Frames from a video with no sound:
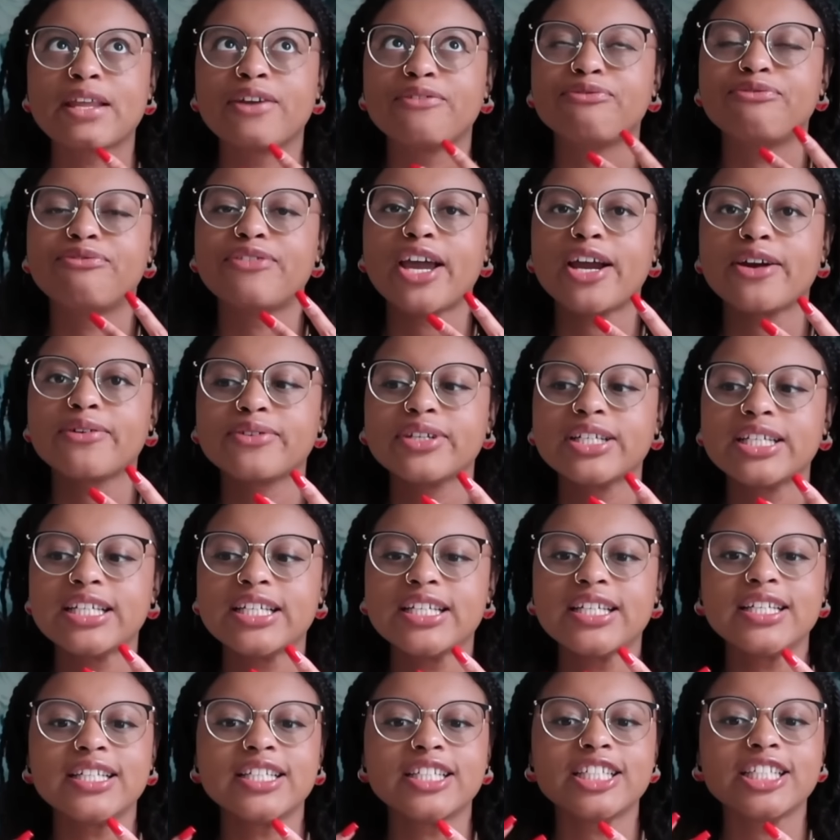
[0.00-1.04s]

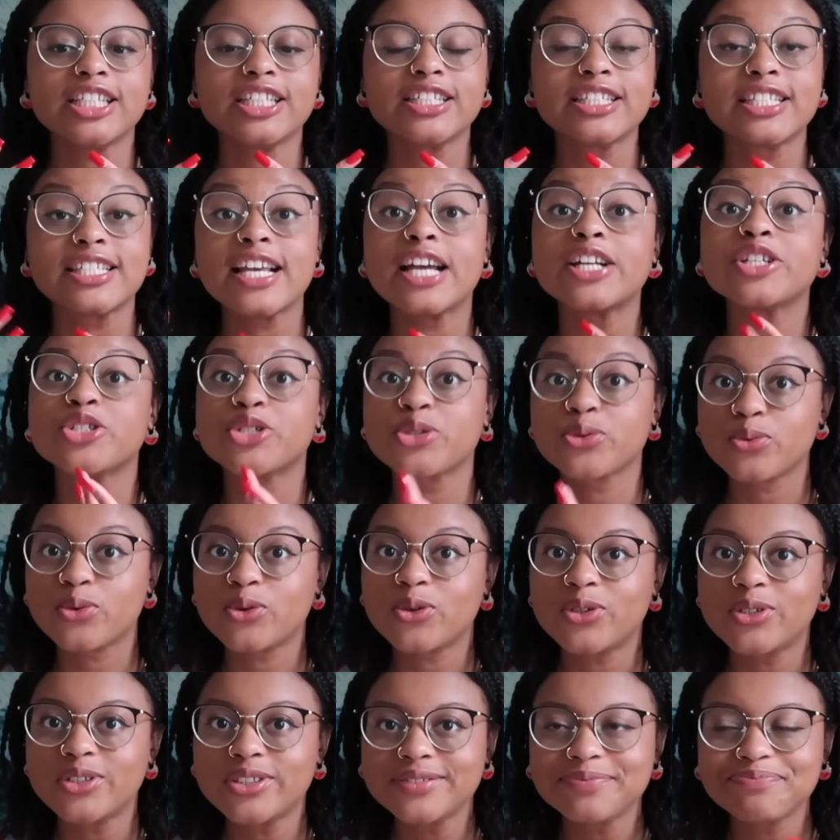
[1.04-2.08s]
very
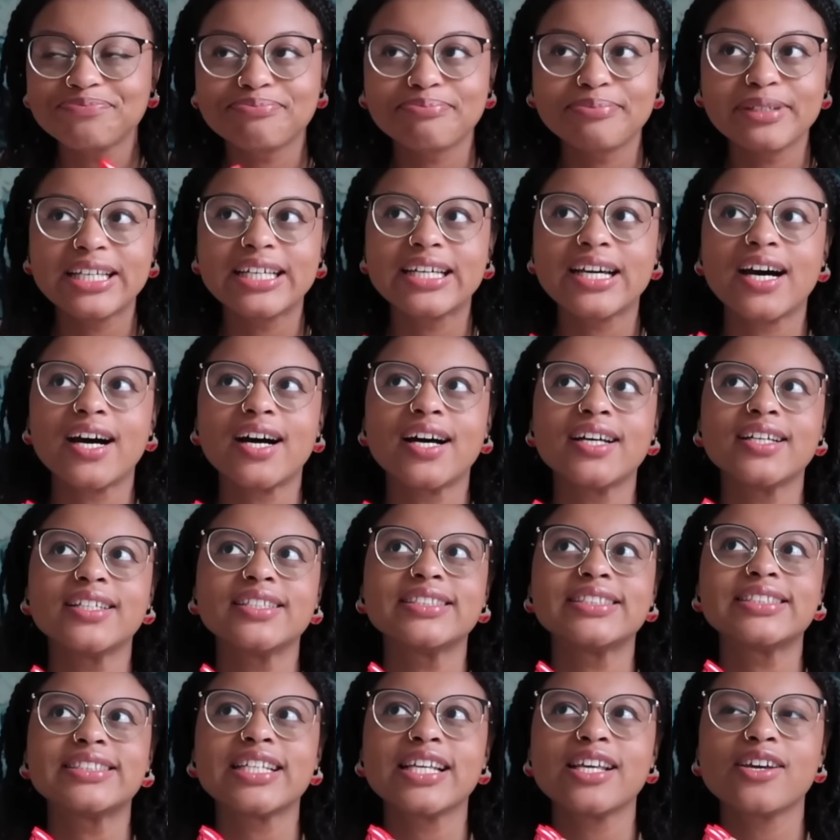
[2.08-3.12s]
sensual
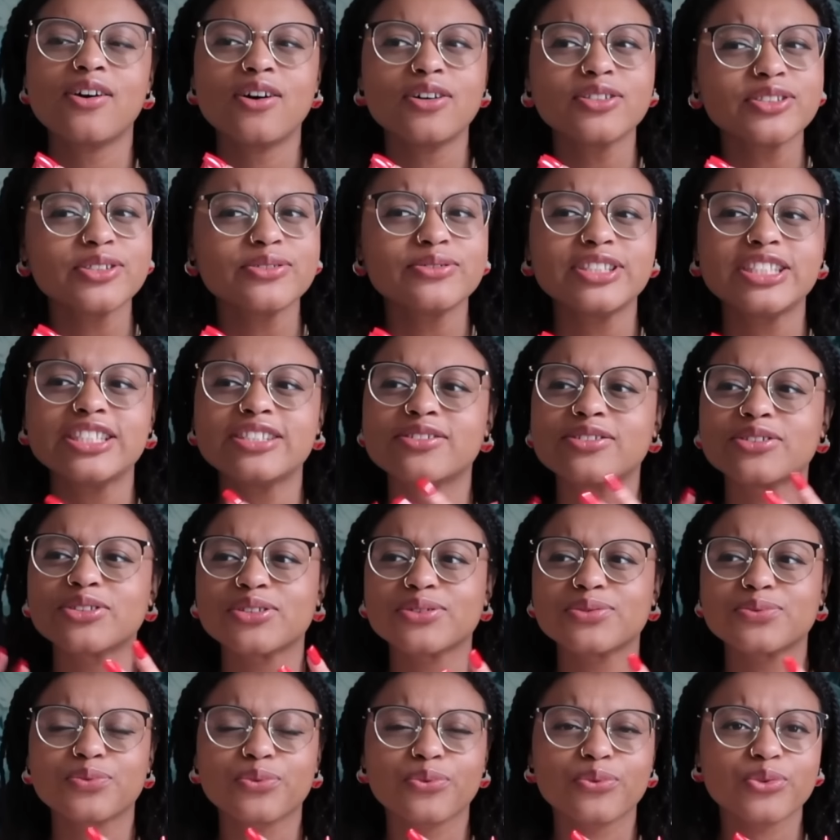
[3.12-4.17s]
because it also deals
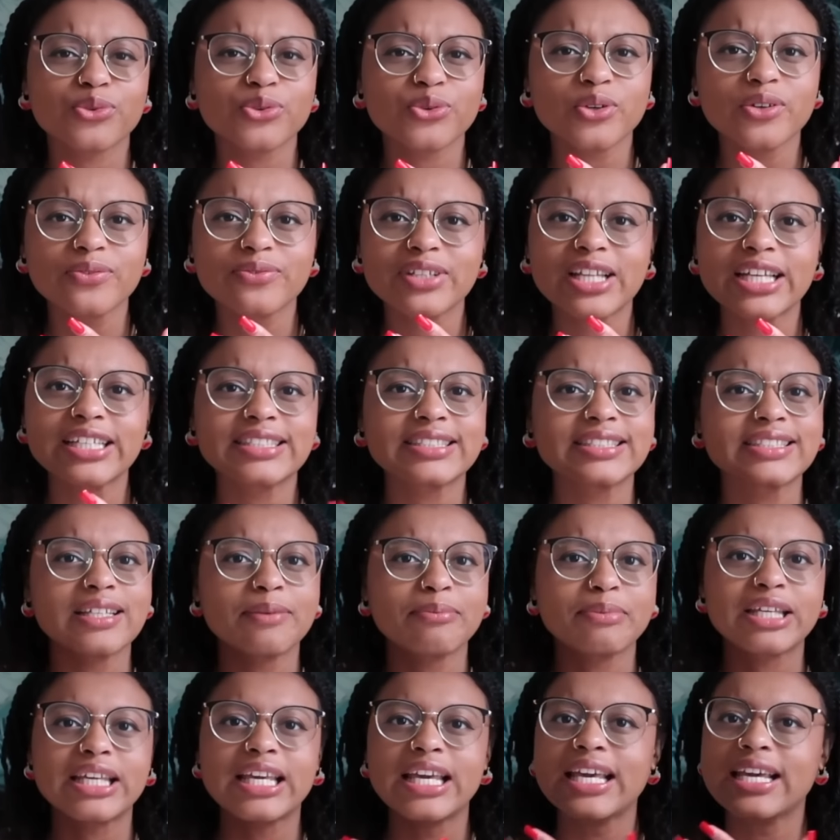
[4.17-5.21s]
sort of like
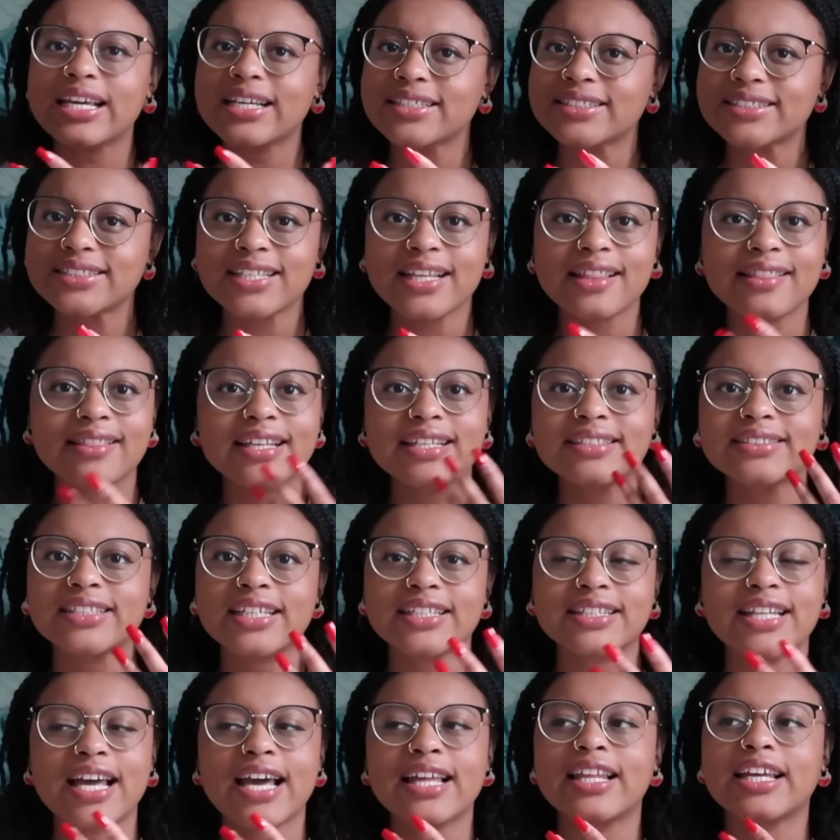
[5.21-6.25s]
some kinks and things
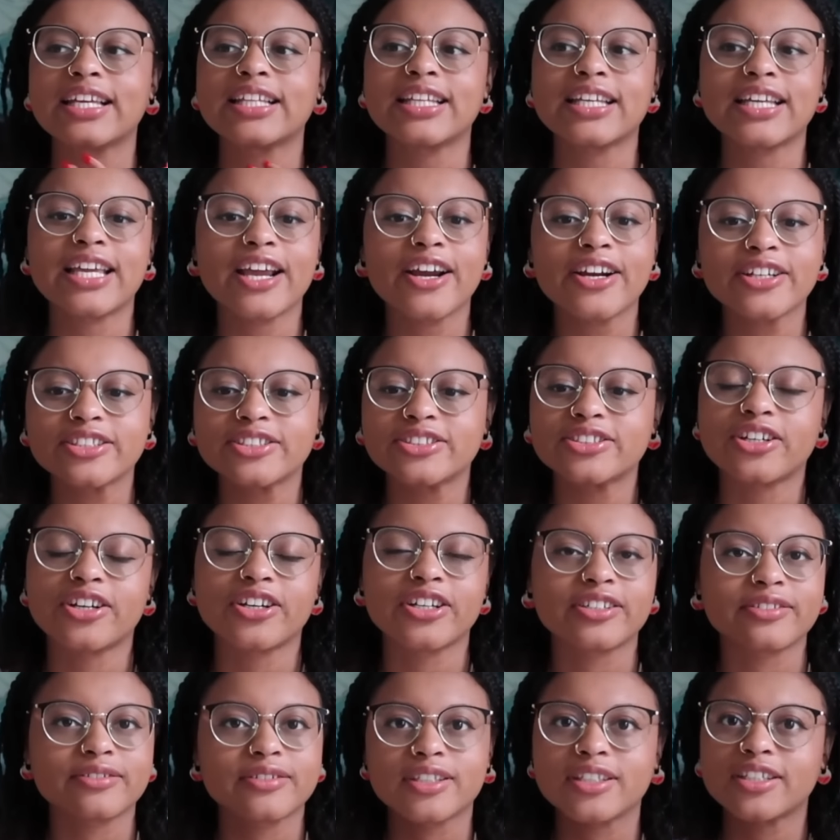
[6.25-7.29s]
like that like the characters
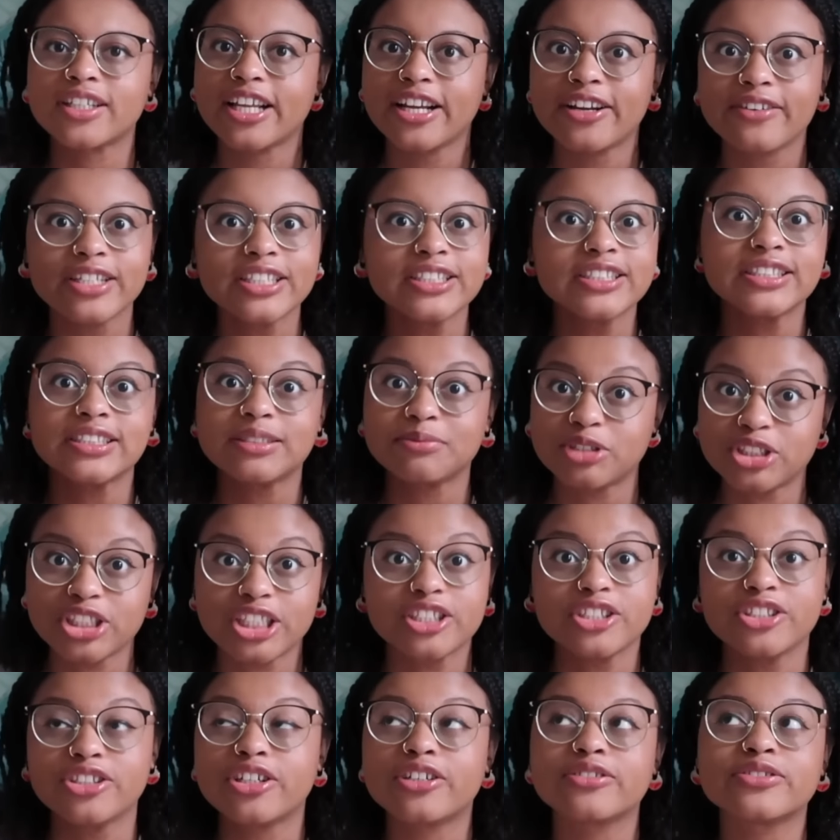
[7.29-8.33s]
are they're into some
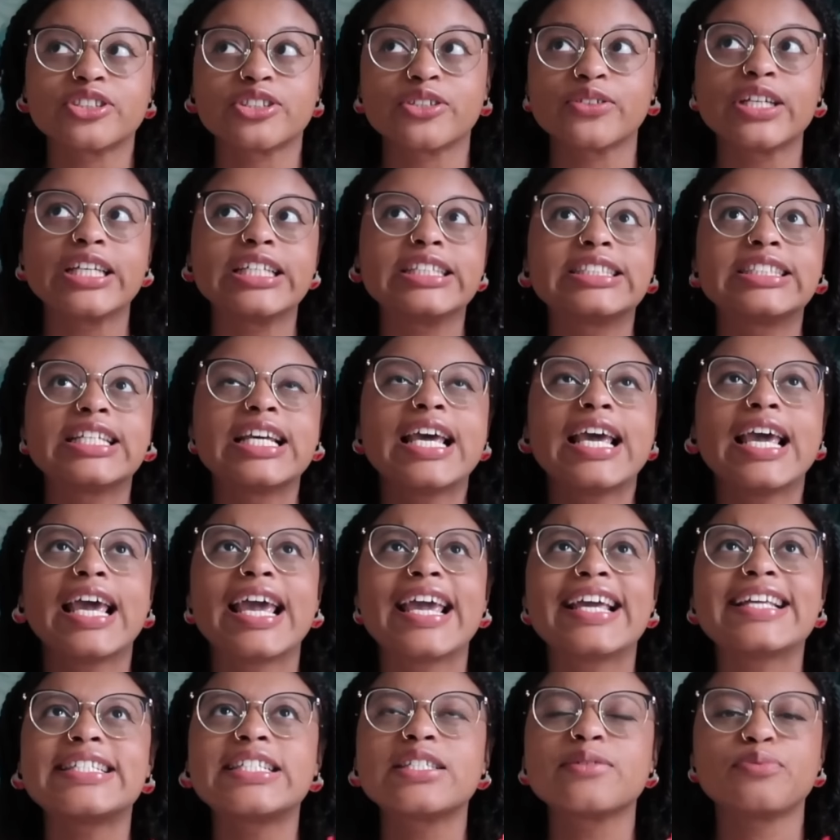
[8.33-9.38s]
shit you know so it's
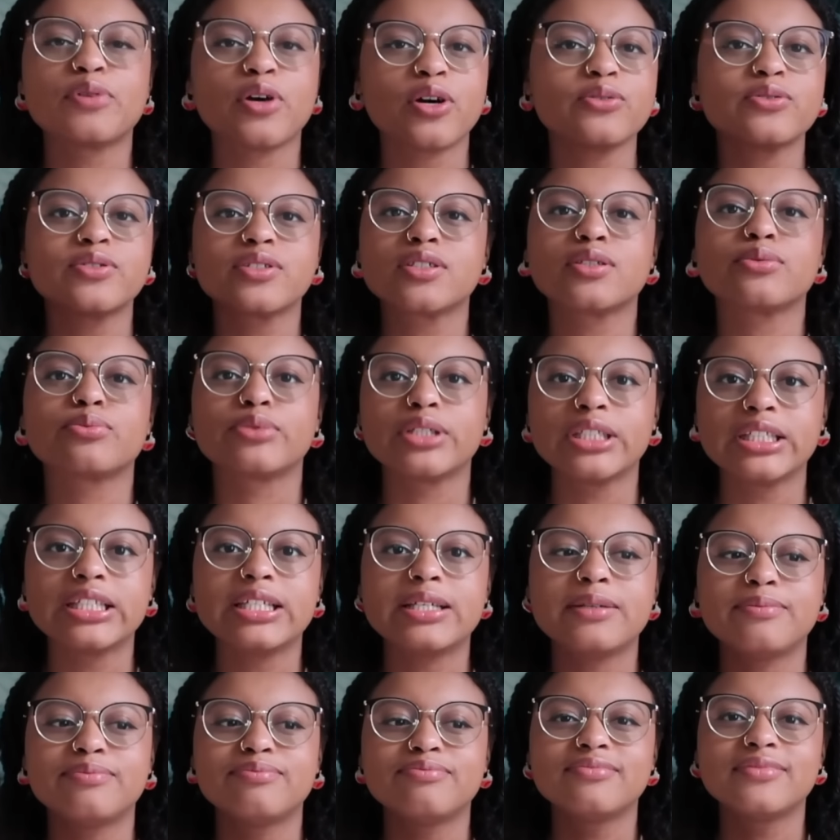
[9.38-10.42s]
it's supposed to
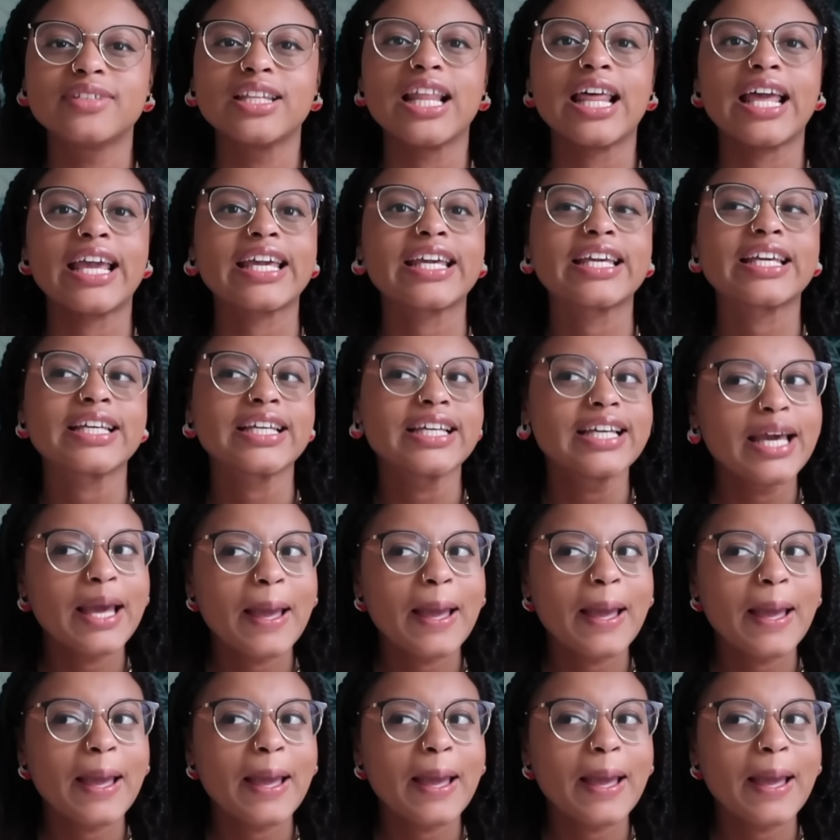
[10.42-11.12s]
really like